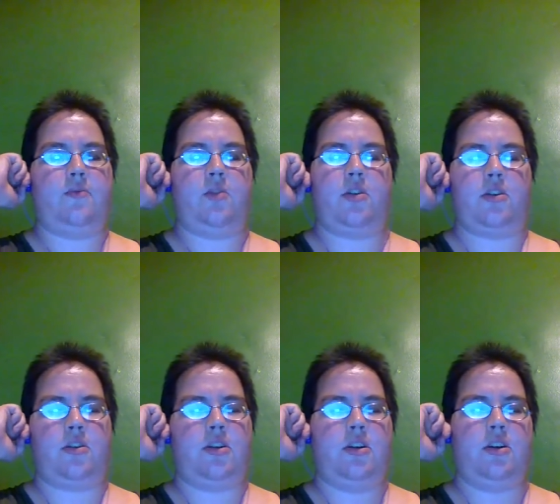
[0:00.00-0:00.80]

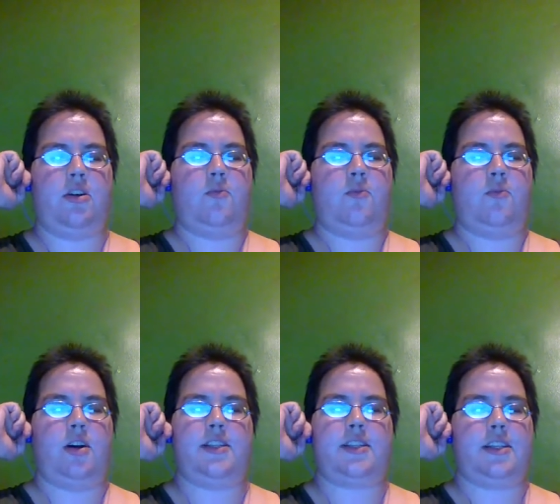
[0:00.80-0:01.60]
were
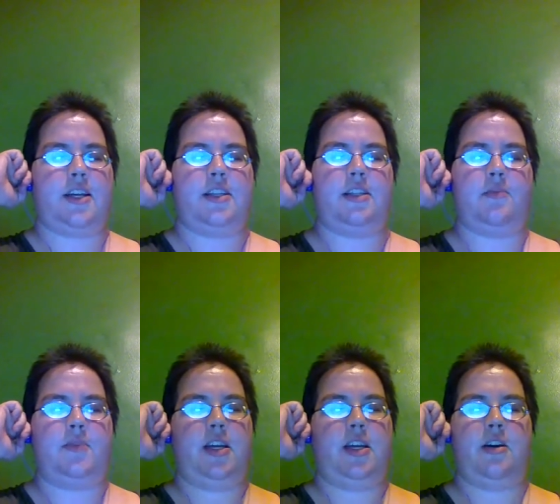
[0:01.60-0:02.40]
was because I can speak.